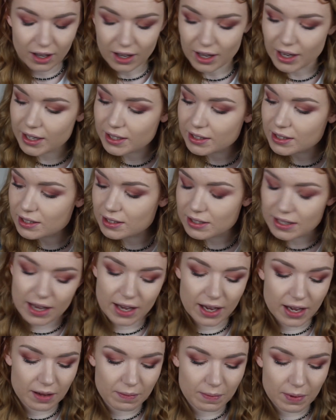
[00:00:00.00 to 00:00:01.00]
I hate to
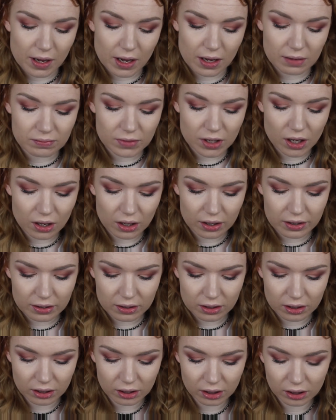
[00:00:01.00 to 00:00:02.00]
say it, but I'm not
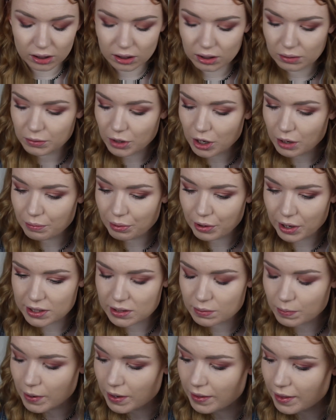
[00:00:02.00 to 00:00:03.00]

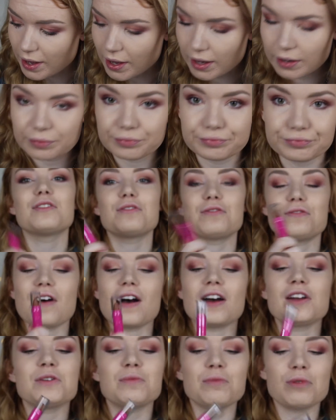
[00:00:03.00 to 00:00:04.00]
impressed by that. The
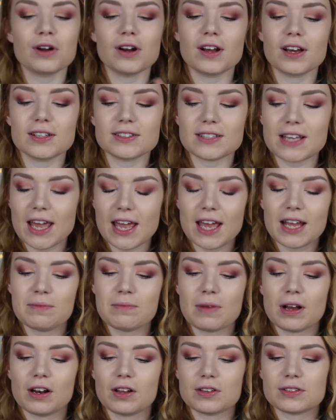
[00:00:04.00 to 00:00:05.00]
final product
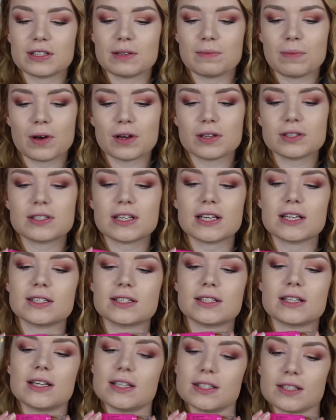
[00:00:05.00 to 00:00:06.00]
in my Glossy Boss
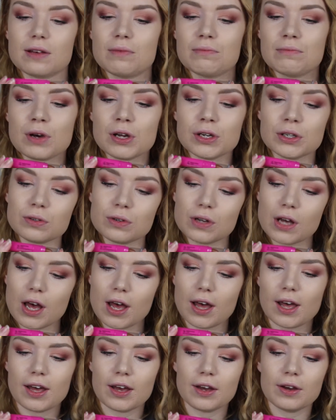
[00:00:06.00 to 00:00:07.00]
is this Model
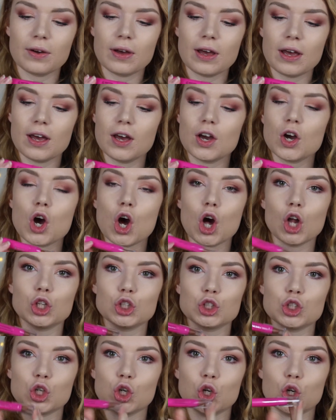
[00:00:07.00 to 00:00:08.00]
Co
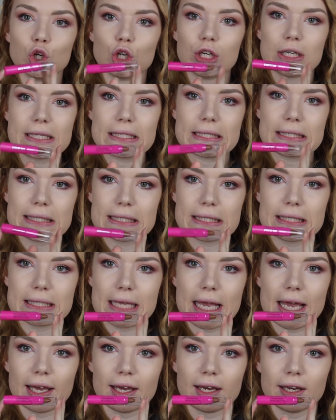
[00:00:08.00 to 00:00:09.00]
Contour
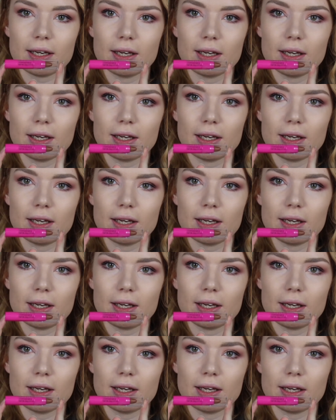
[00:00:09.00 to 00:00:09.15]
Stick.